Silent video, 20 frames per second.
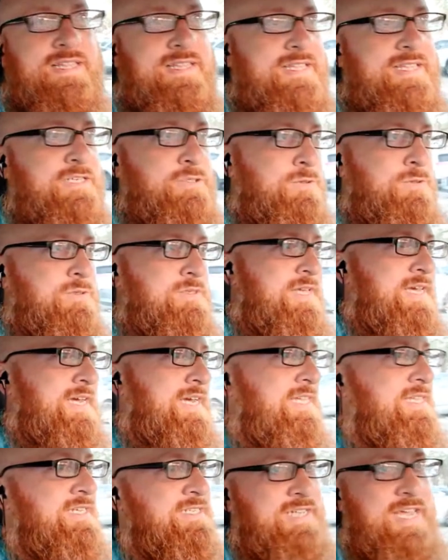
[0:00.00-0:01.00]
this was
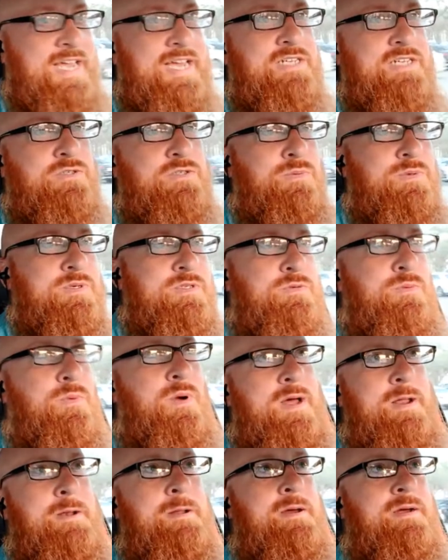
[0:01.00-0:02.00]
like, in this case, was
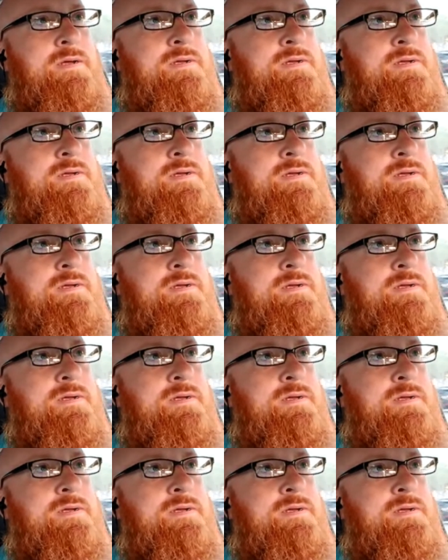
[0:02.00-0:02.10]
what,